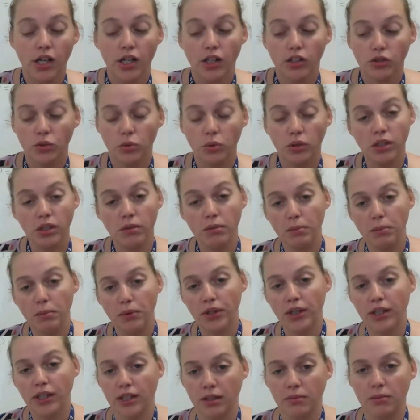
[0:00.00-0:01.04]
So we're going to be
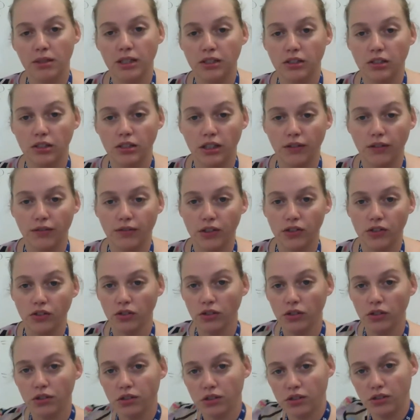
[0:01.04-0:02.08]
putting them into different
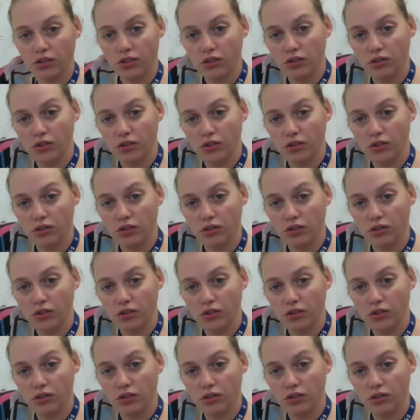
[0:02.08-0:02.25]
solutions.